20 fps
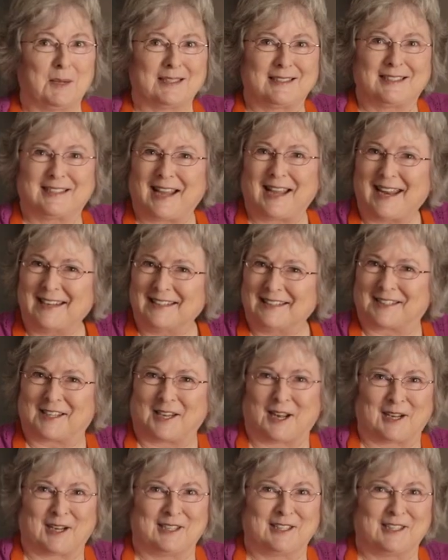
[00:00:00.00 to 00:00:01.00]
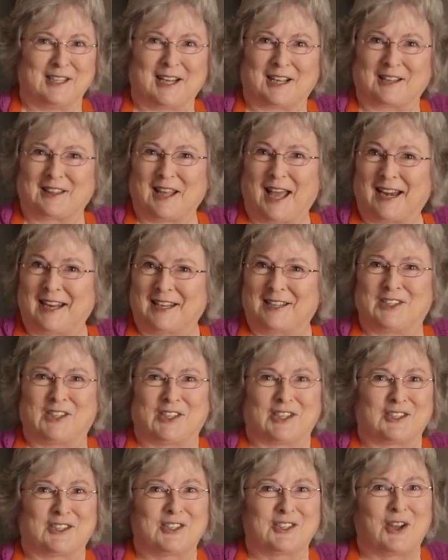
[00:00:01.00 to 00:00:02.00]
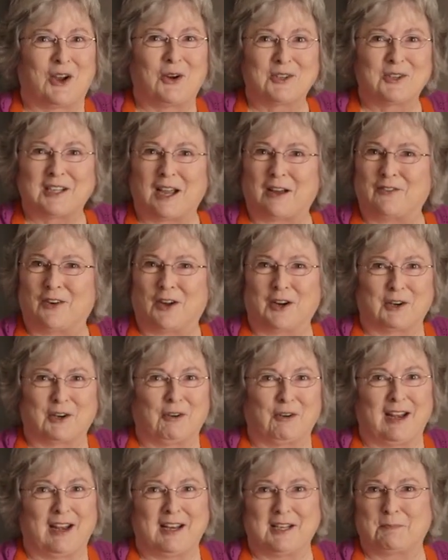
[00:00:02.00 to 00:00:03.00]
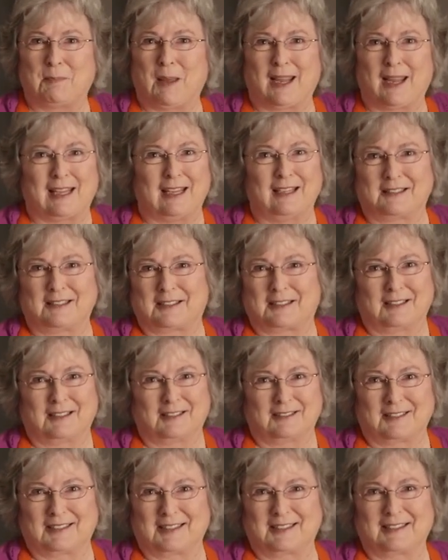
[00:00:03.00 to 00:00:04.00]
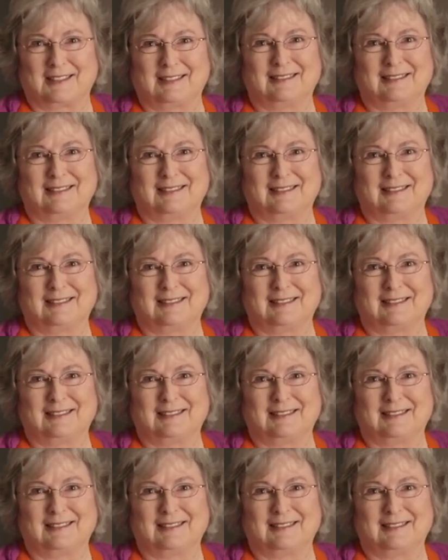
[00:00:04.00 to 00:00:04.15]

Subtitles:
but Satan suck a dick, that is just so tough on a granny's baking skills.